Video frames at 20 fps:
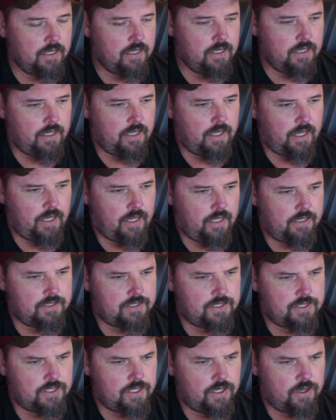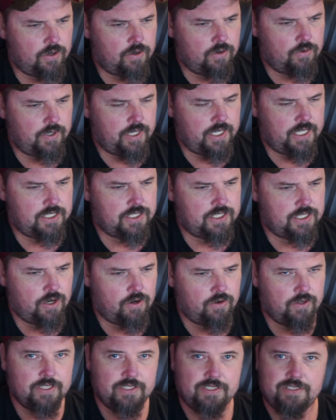And so he
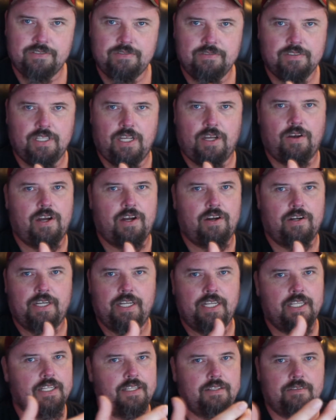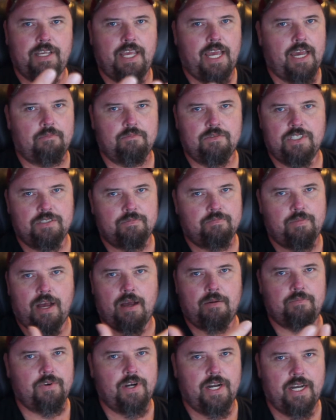showed us, how her kneecap just
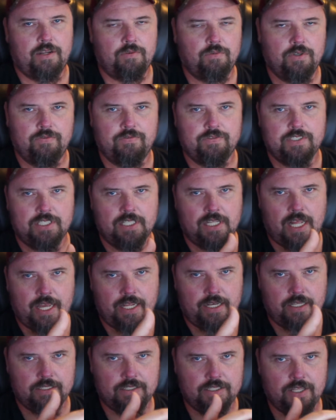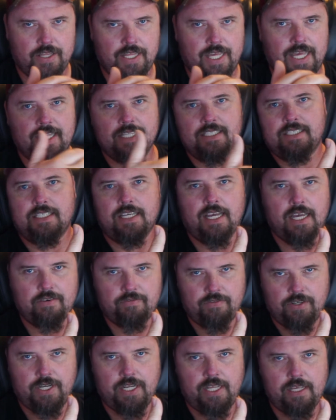popped right. It would slide into the inside of
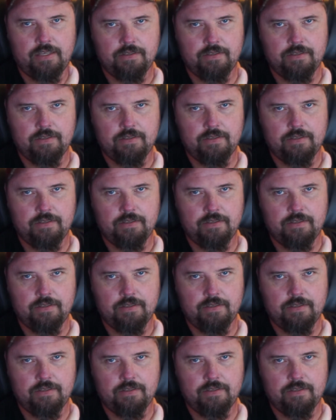her knee.